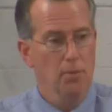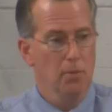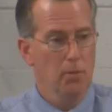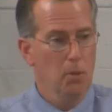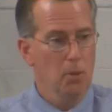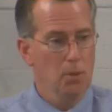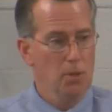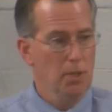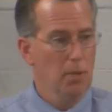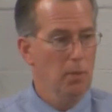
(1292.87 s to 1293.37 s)
Of
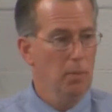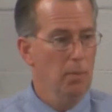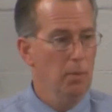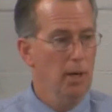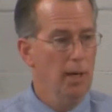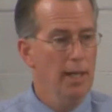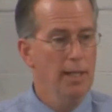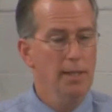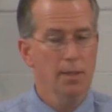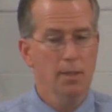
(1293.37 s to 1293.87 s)
course they were
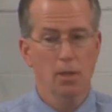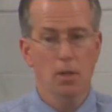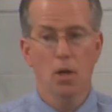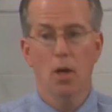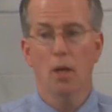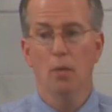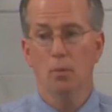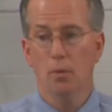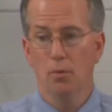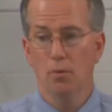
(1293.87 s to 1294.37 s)
praying that
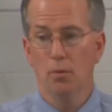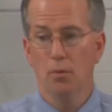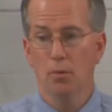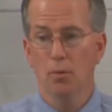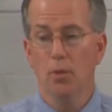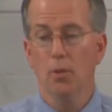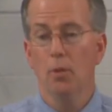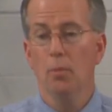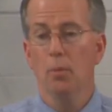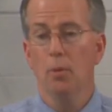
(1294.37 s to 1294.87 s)
God would
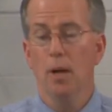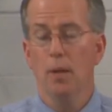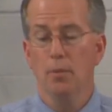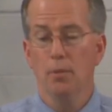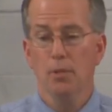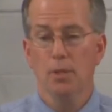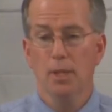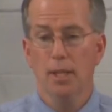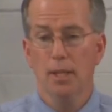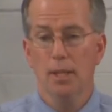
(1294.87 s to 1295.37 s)
fulfill the
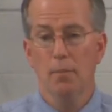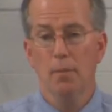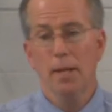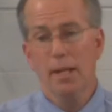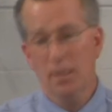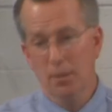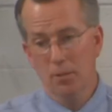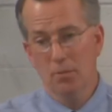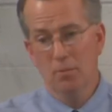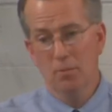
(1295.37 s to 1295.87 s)
promise that he had
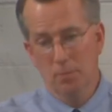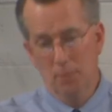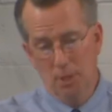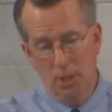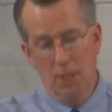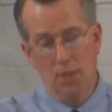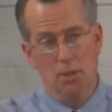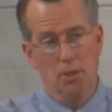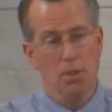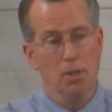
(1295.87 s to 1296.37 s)
made
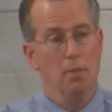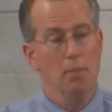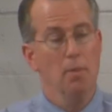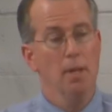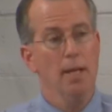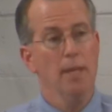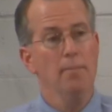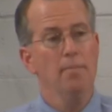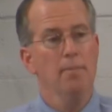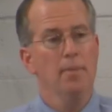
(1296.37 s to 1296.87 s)
Jesus had
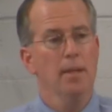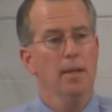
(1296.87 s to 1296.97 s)
made